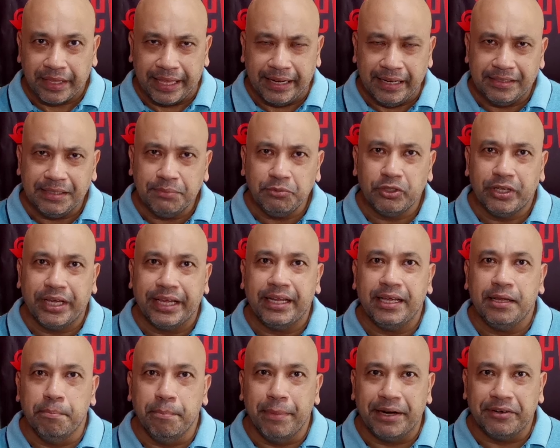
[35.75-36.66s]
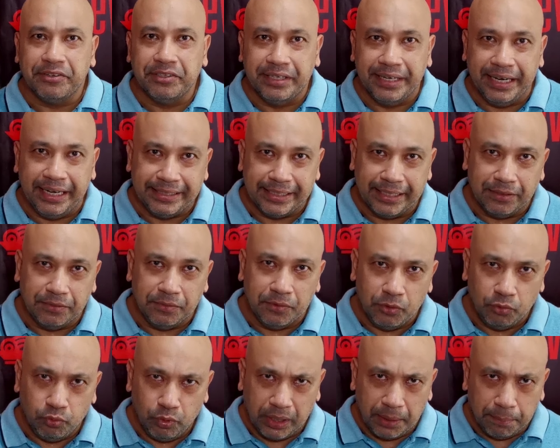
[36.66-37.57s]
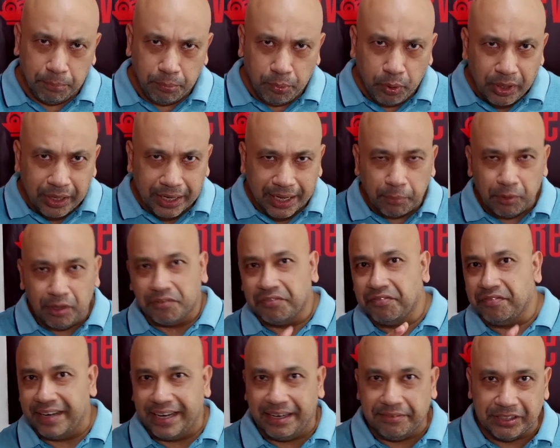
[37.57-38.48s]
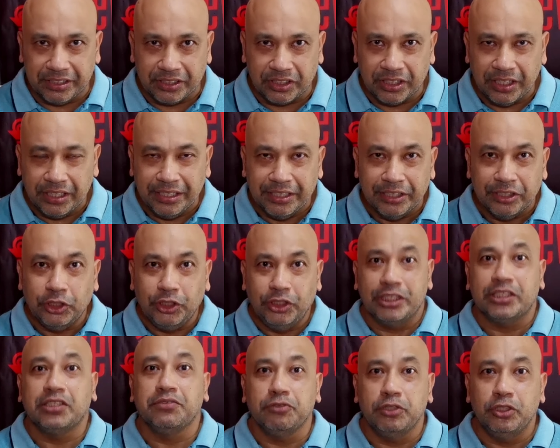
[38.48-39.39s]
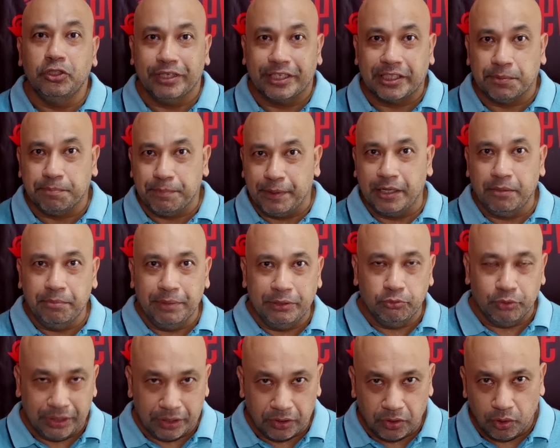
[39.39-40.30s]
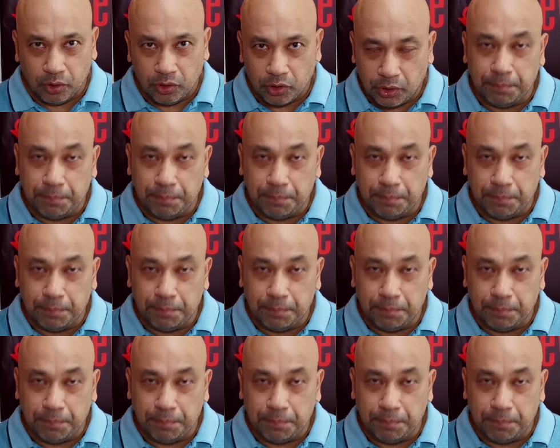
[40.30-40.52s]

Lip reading: And in terms of getting it marinated, we're going to put a couple of flavors just for you to experiment with.